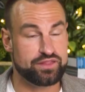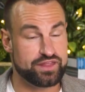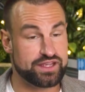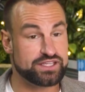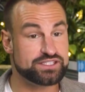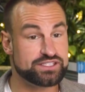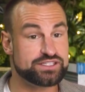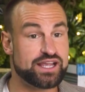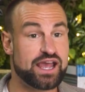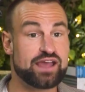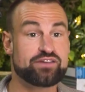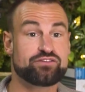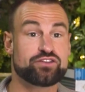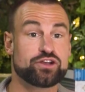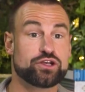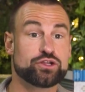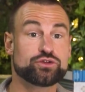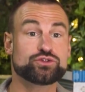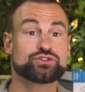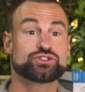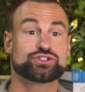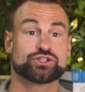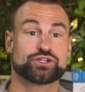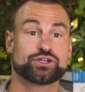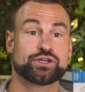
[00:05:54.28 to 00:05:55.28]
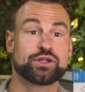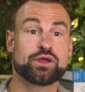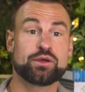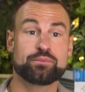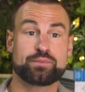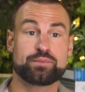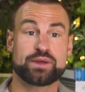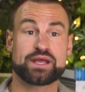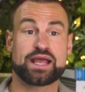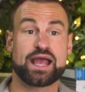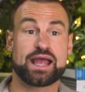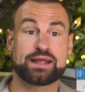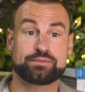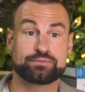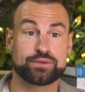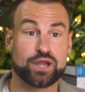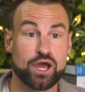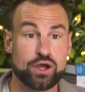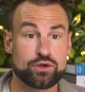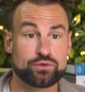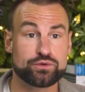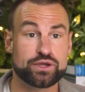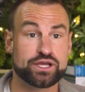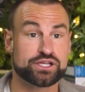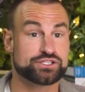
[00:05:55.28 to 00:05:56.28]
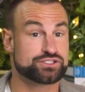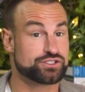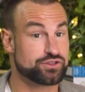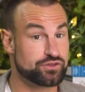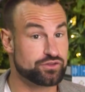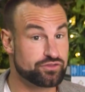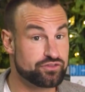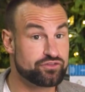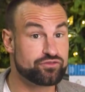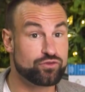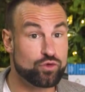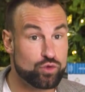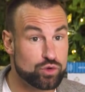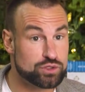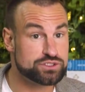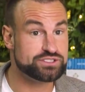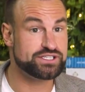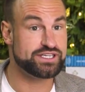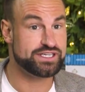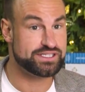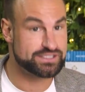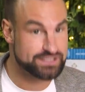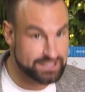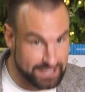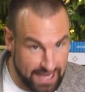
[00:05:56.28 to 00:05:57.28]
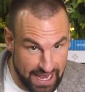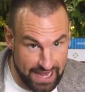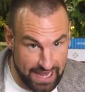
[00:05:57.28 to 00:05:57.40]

This evolution became known as the 40s